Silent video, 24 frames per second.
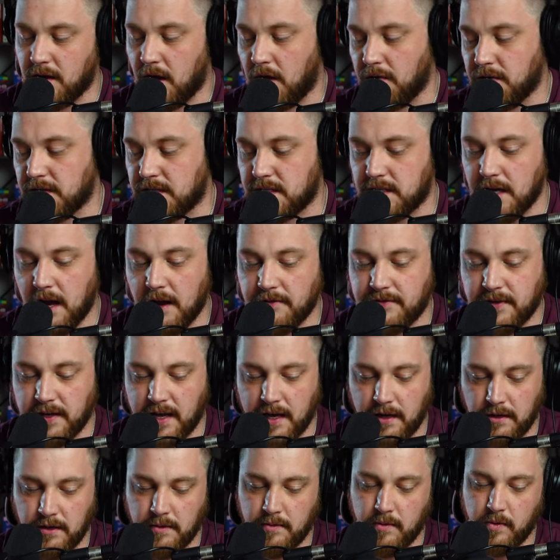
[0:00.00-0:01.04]
all the stuff to
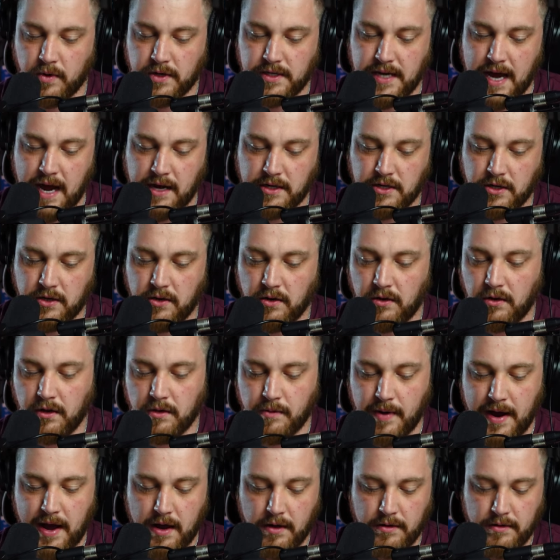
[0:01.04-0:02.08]
get a little more tactical
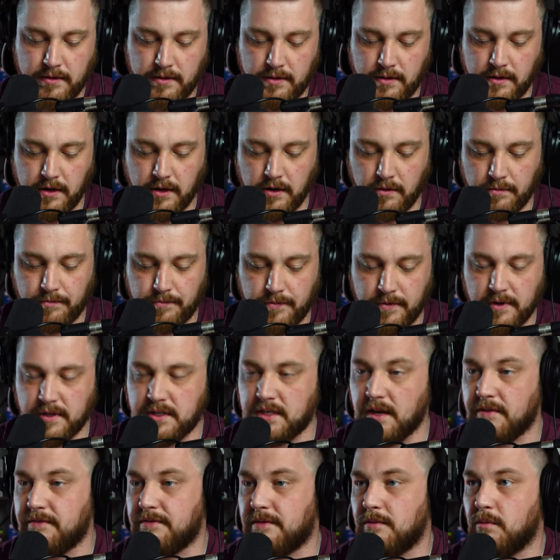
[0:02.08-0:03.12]
around, you know, the
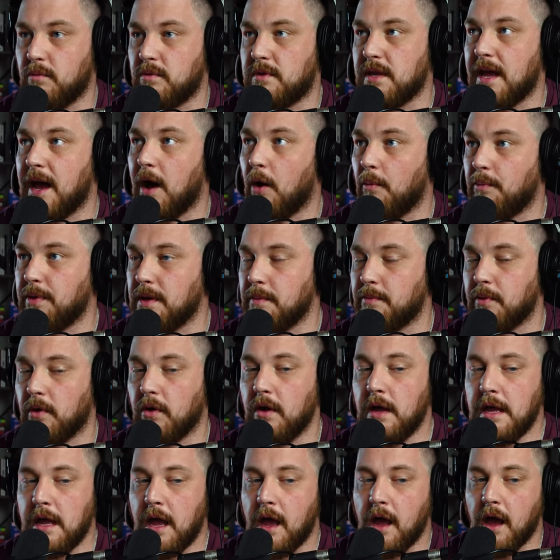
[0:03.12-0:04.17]
stuff to help
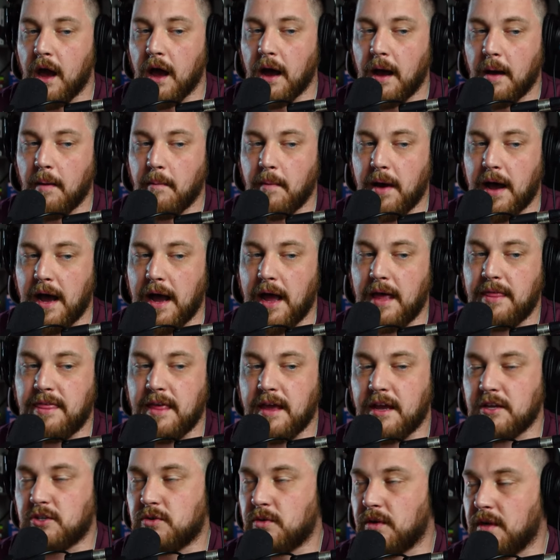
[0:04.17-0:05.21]
people, um, I
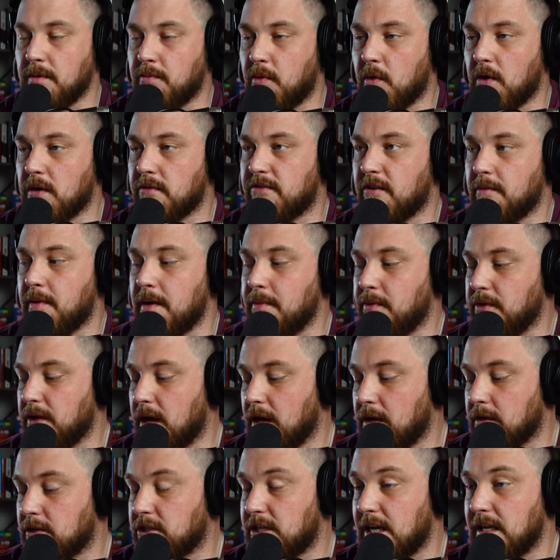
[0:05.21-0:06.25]
think it's really important for people to
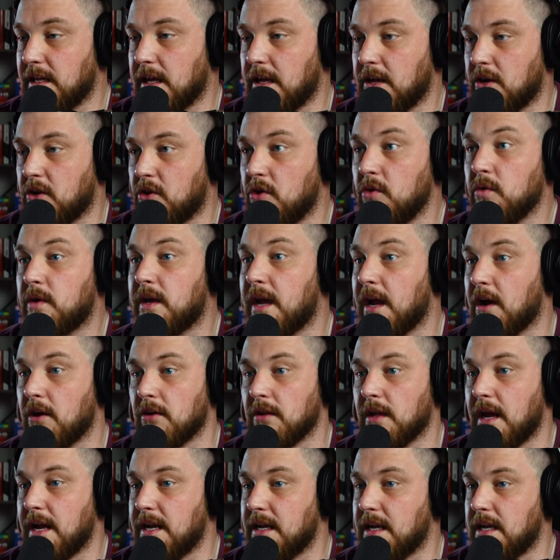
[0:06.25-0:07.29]
understand like who
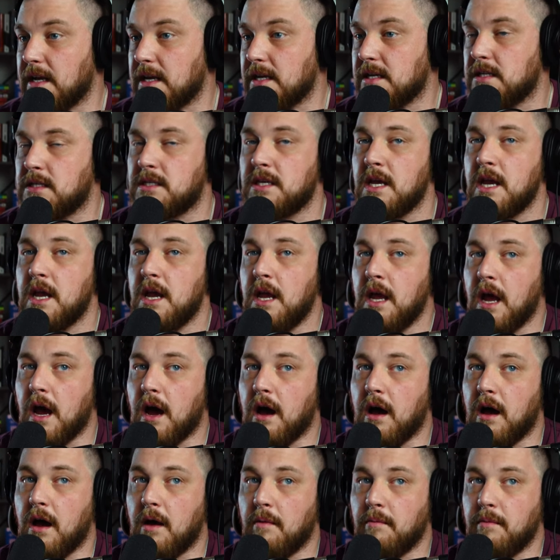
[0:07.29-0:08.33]
Caroline is,
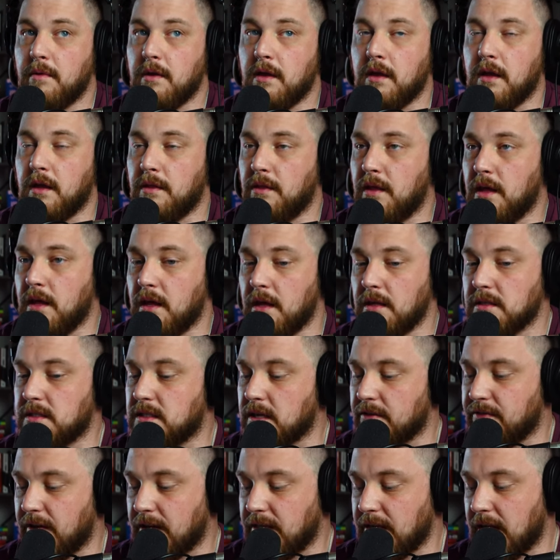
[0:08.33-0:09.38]
um, and then, and
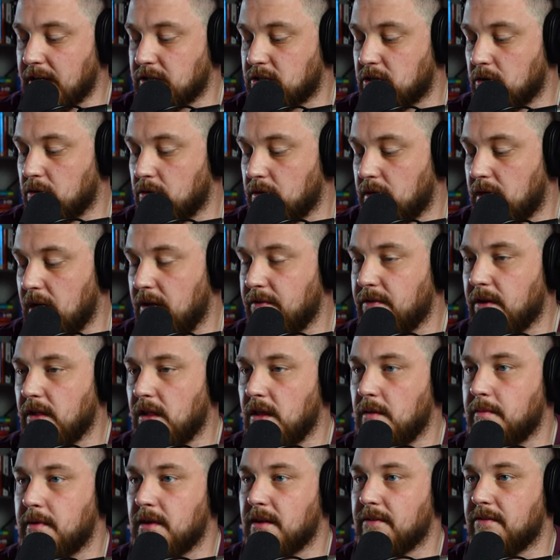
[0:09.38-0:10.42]
stuff like that. So give a
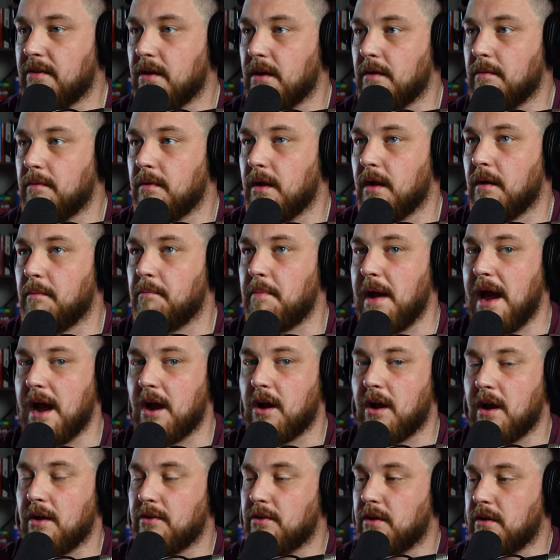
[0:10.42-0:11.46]
little bit of a, a
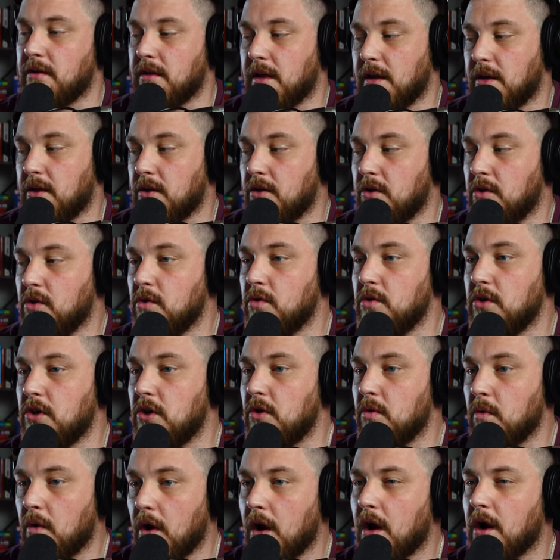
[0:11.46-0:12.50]
background on like who
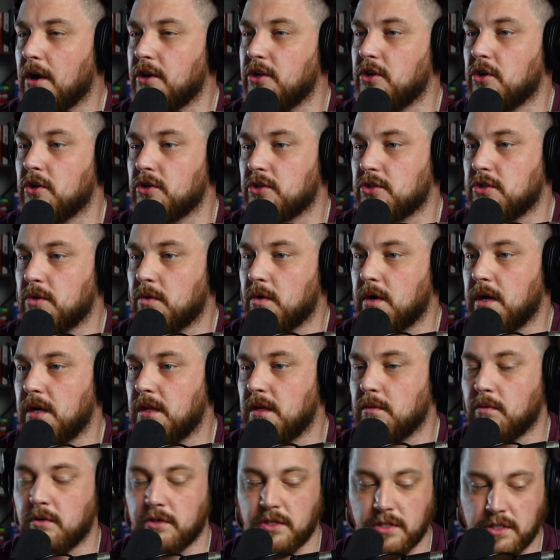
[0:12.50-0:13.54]
you are and your story,
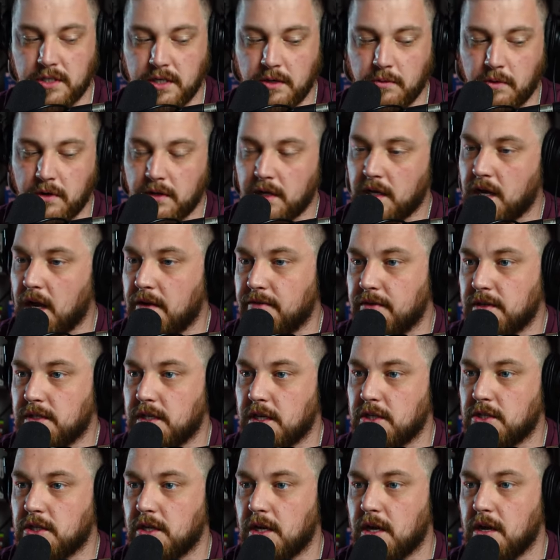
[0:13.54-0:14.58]
and then we'll just see where the
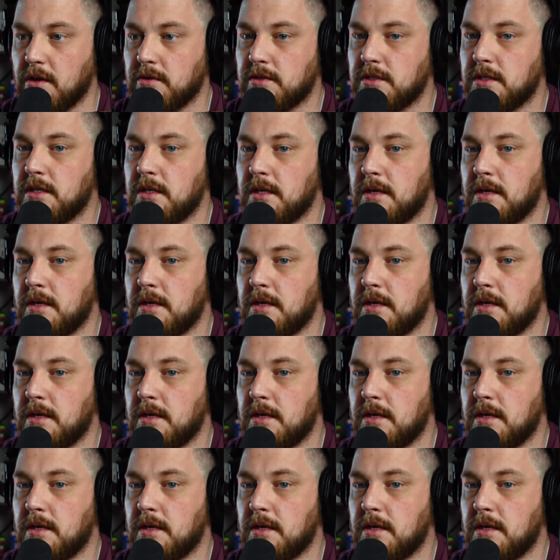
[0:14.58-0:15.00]
conversation goes.